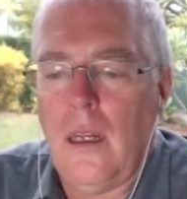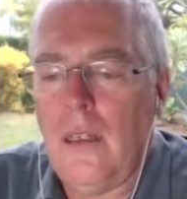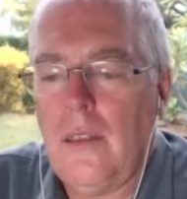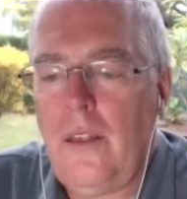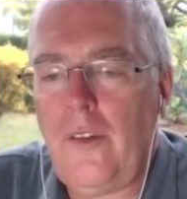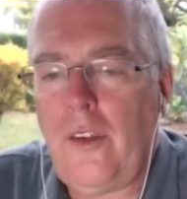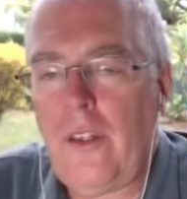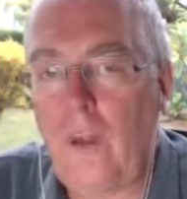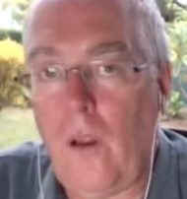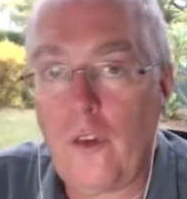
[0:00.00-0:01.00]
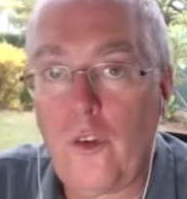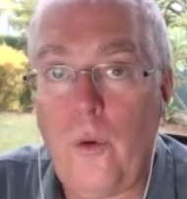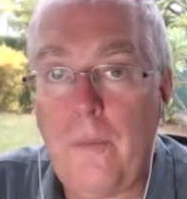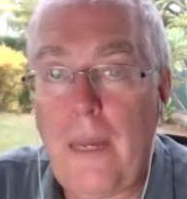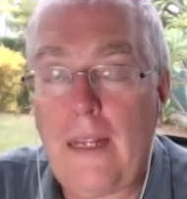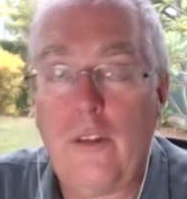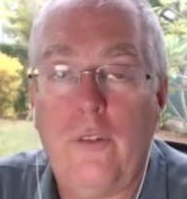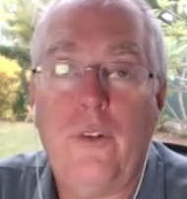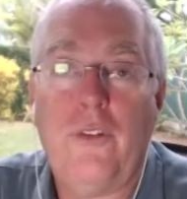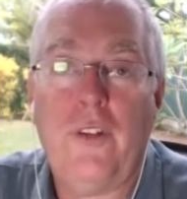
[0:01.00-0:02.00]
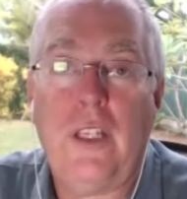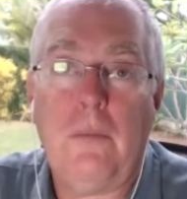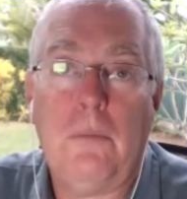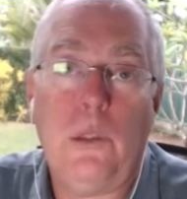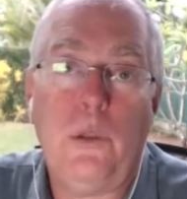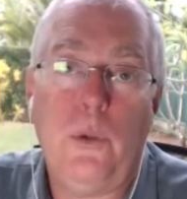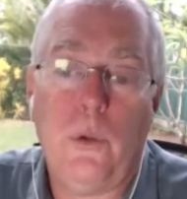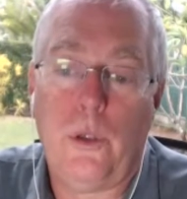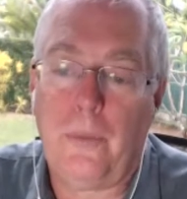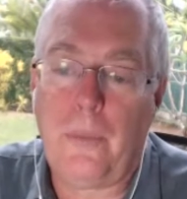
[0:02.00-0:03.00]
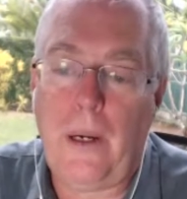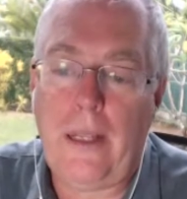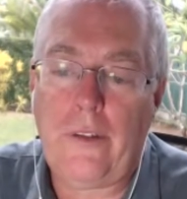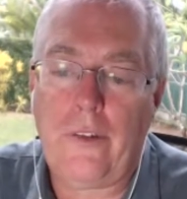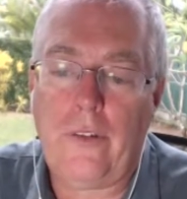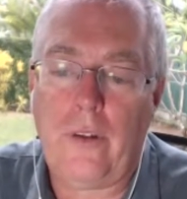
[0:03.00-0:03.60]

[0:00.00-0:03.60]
Does it also impact if you're feeling blue or depressed?